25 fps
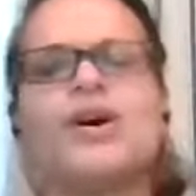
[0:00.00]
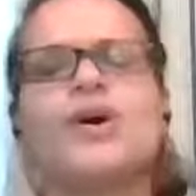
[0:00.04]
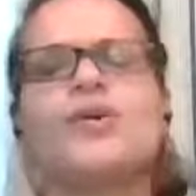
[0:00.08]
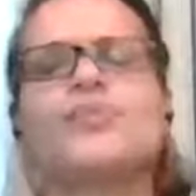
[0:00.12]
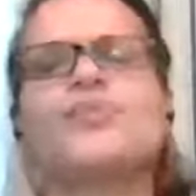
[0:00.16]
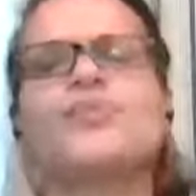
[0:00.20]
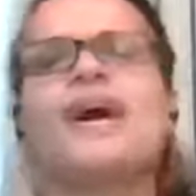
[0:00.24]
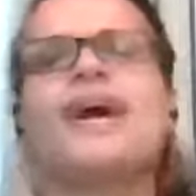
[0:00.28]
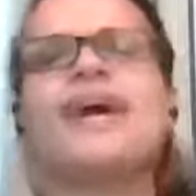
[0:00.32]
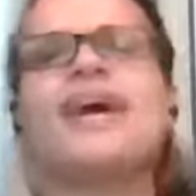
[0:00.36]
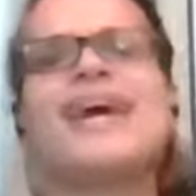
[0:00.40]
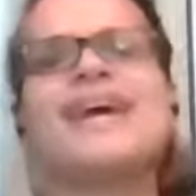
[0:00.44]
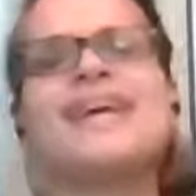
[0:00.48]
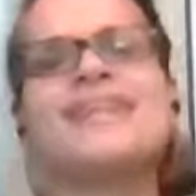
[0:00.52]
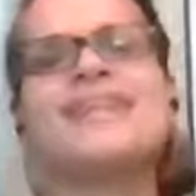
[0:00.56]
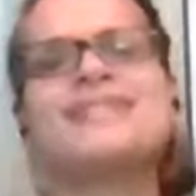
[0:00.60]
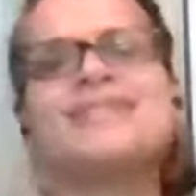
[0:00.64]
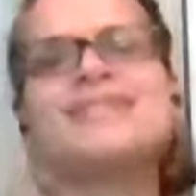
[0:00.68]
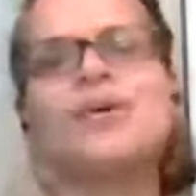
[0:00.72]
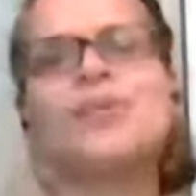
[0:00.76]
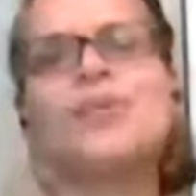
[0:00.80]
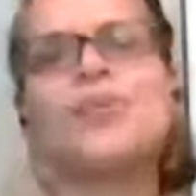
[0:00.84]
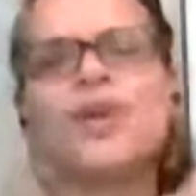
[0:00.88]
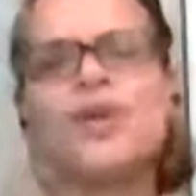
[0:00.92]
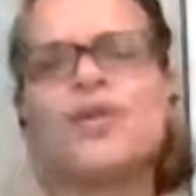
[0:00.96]
Right, and
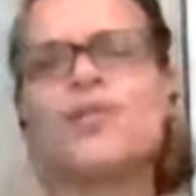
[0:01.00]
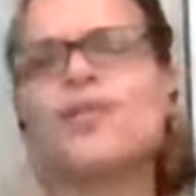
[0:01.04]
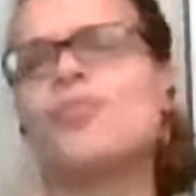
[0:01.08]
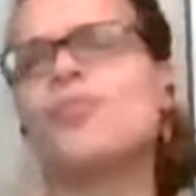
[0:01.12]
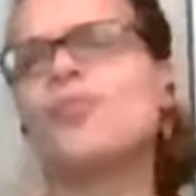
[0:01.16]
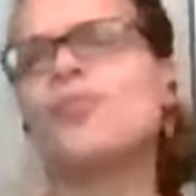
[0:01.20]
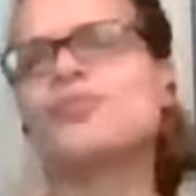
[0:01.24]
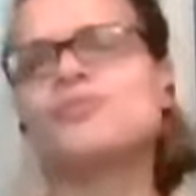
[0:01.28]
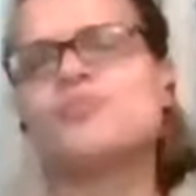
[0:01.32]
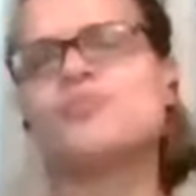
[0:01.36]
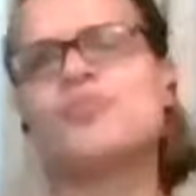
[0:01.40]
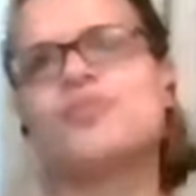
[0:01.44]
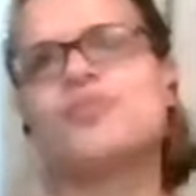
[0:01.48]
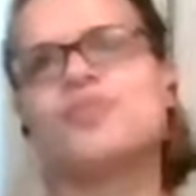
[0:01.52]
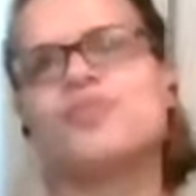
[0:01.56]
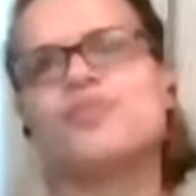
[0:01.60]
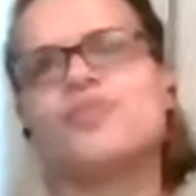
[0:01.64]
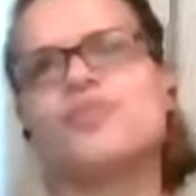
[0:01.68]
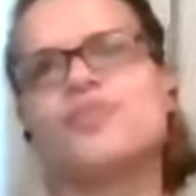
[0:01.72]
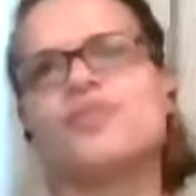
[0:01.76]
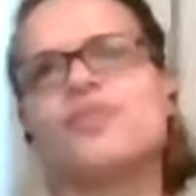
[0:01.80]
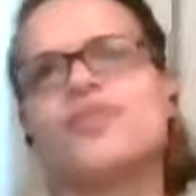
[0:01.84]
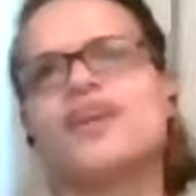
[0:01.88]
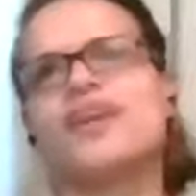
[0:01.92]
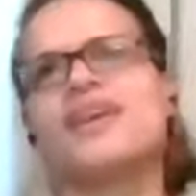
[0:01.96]
one of the most
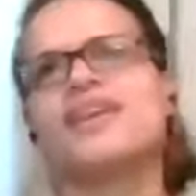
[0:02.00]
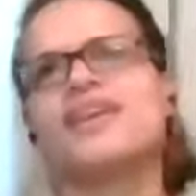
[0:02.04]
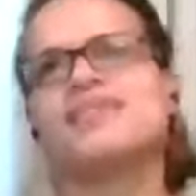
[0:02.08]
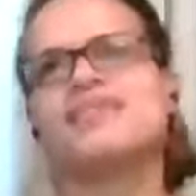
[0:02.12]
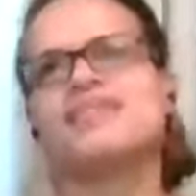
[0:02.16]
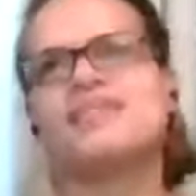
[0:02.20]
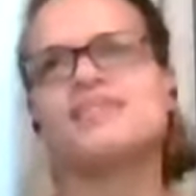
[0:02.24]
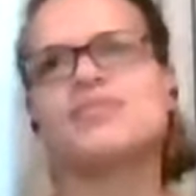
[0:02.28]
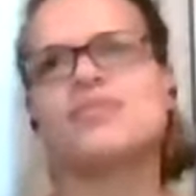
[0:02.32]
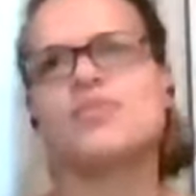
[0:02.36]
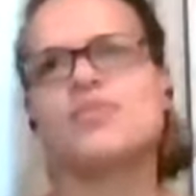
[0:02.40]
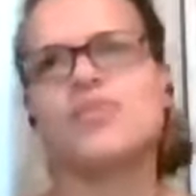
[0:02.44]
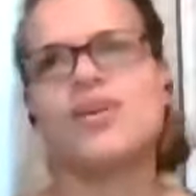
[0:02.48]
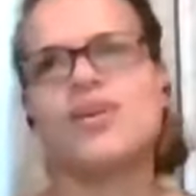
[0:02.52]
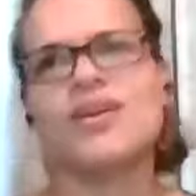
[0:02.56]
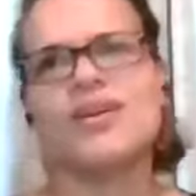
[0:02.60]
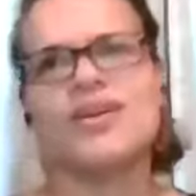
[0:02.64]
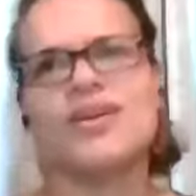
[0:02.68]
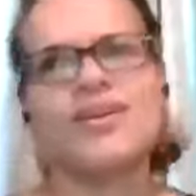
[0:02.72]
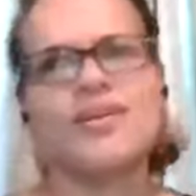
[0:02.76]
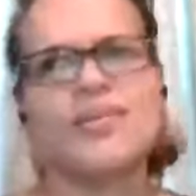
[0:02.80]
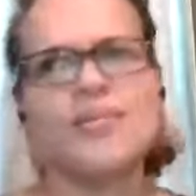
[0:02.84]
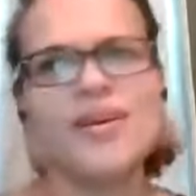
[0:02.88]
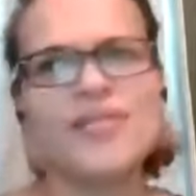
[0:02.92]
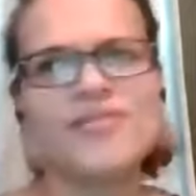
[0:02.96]
beautiful things is one
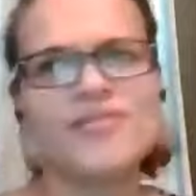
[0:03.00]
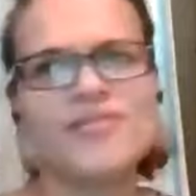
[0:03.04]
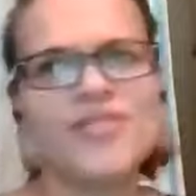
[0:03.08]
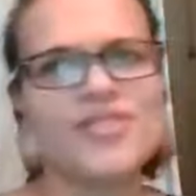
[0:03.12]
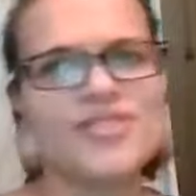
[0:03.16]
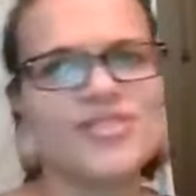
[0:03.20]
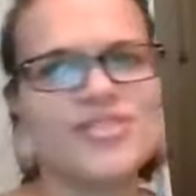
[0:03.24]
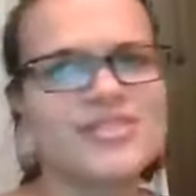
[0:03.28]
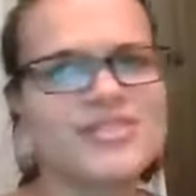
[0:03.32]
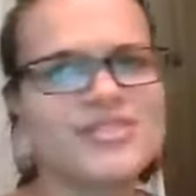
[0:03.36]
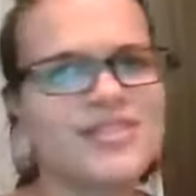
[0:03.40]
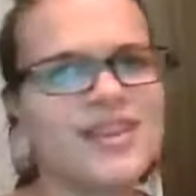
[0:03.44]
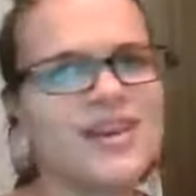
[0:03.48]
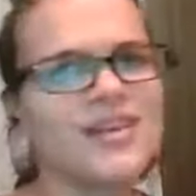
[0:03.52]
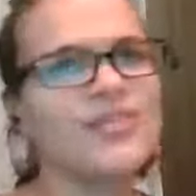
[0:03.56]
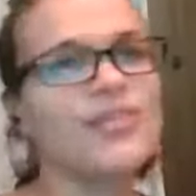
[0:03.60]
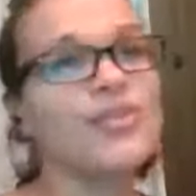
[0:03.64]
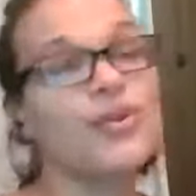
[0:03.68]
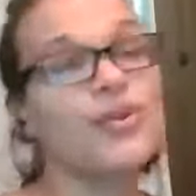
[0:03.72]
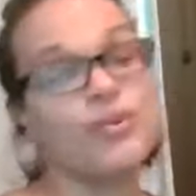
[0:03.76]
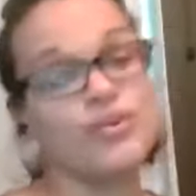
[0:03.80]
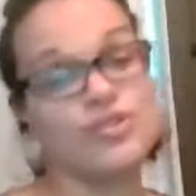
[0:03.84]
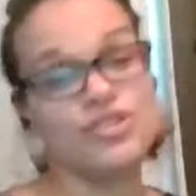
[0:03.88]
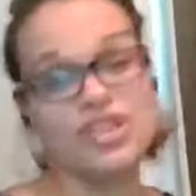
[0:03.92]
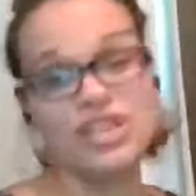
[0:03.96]
of my first
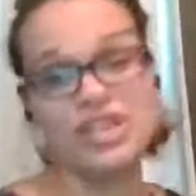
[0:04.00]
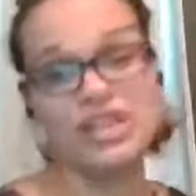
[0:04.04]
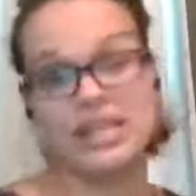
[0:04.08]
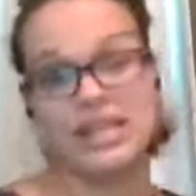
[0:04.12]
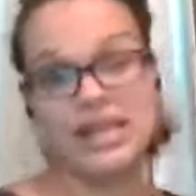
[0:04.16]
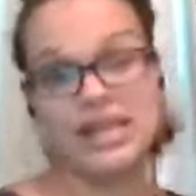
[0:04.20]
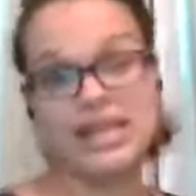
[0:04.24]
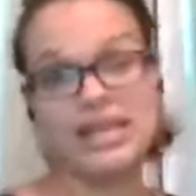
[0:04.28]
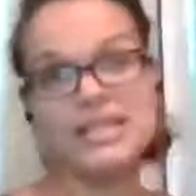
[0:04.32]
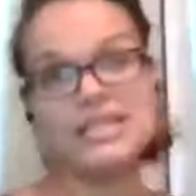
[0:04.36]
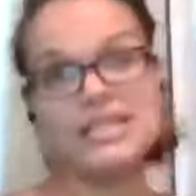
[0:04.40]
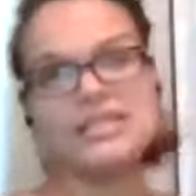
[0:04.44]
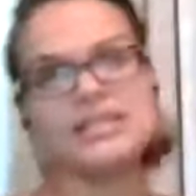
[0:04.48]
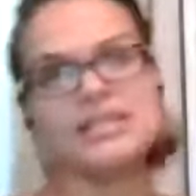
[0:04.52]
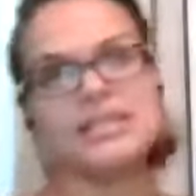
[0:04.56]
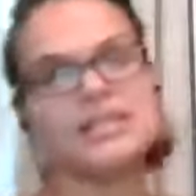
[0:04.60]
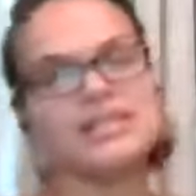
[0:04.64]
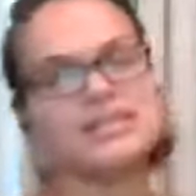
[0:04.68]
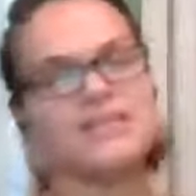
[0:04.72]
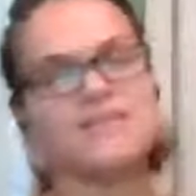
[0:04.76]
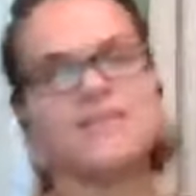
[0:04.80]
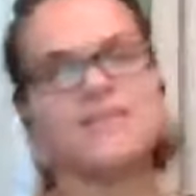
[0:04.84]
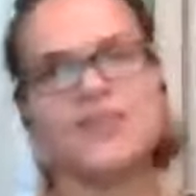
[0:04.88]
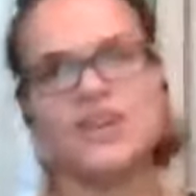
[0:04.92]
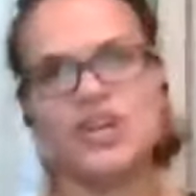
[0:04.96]
health coaching clients,
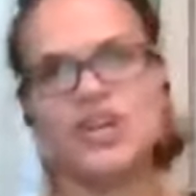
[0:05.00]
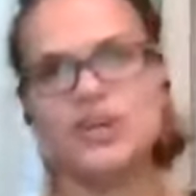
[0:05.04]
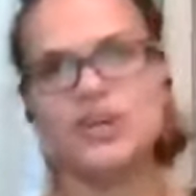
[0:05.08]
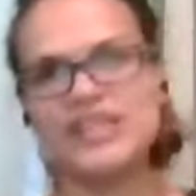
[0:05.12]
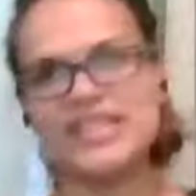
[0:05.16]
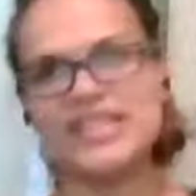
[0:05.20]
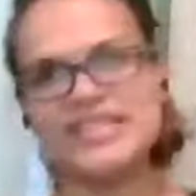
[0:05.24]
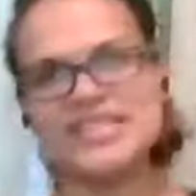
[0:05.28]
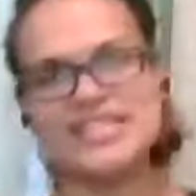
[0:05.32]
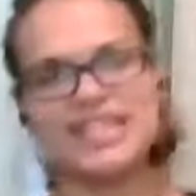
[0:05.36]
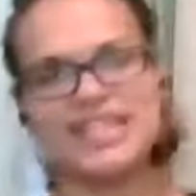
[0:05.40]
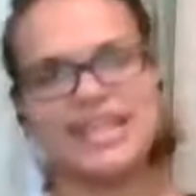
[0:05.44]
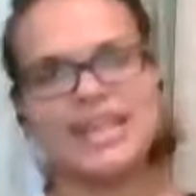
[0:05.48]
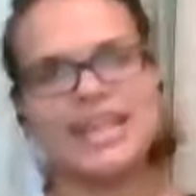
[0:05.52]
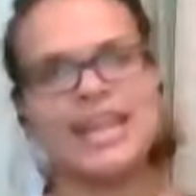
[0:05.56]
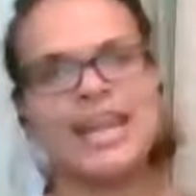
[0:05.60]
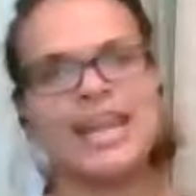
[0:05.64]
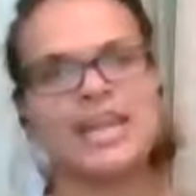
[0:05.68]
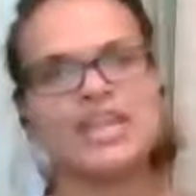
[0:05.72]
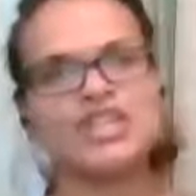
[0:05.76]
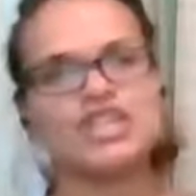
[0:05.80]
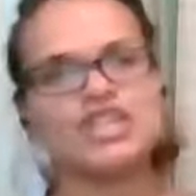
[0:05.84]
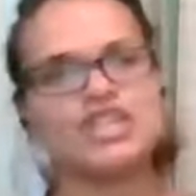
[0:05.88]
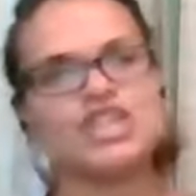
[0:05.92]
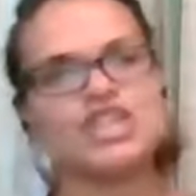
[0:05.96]
because I'm very holistic in
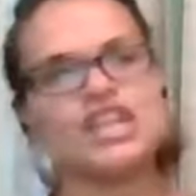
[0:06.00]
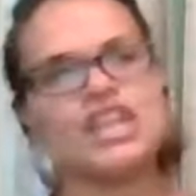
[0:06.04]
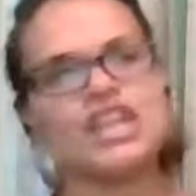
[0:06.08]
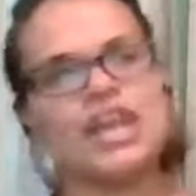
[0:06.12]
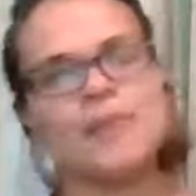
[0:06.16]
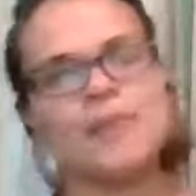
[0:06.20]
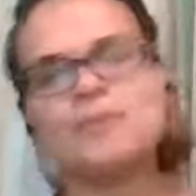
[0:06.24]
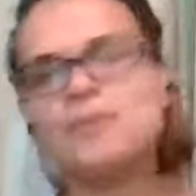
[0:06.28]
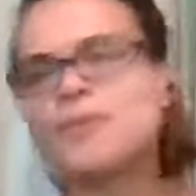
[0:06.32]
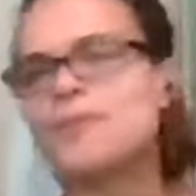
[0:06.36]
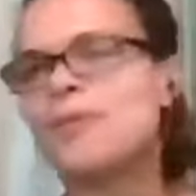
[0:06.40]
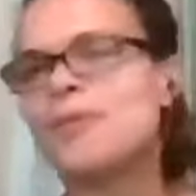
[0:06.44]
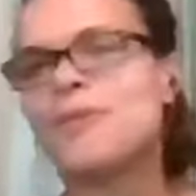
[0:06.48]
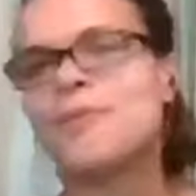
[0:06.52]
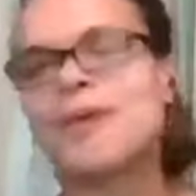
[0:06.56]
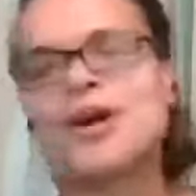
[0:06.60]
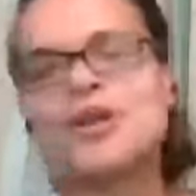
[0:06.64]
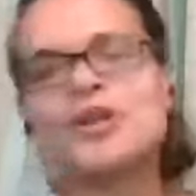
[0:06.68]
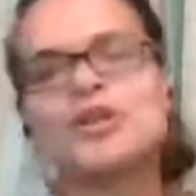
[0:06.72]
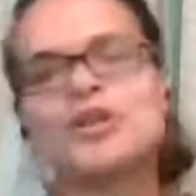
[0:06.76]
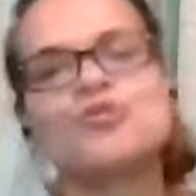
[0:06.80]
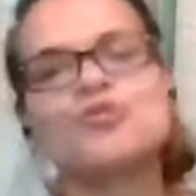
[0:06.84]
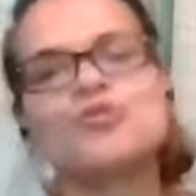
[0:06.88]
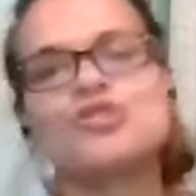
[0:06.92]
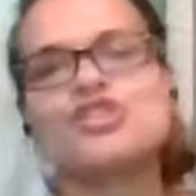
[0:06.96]
nature, came to me
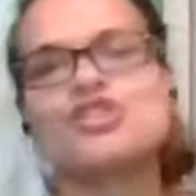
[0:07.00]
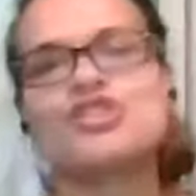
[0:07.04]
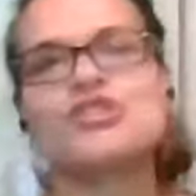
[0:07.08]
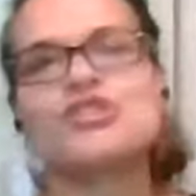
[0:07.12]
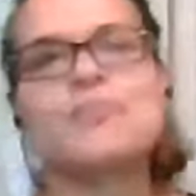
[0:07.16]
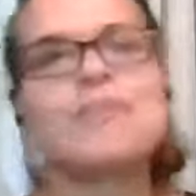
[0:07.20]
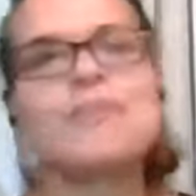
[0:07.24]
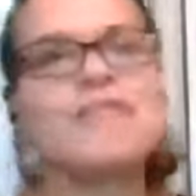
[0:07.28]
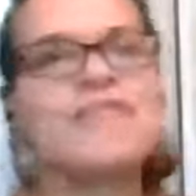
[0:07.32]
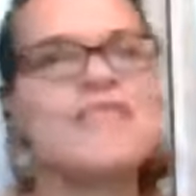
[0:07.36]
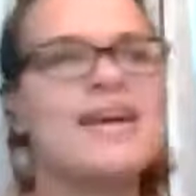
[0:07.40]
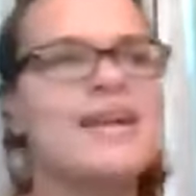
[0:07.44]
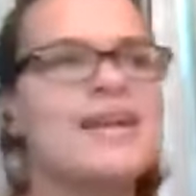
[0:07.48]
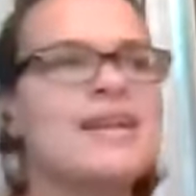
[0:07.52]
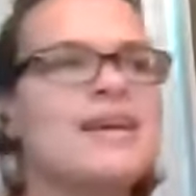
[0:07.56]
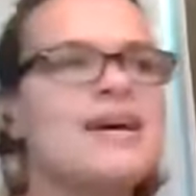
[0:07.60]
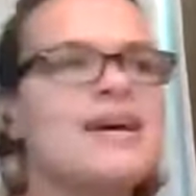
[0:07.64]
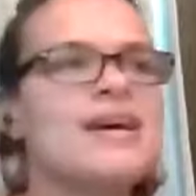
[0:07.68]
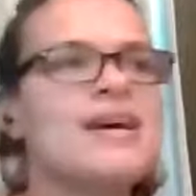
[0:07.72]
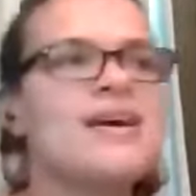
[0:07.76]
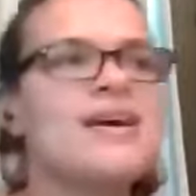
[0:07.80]
about nutrition, but then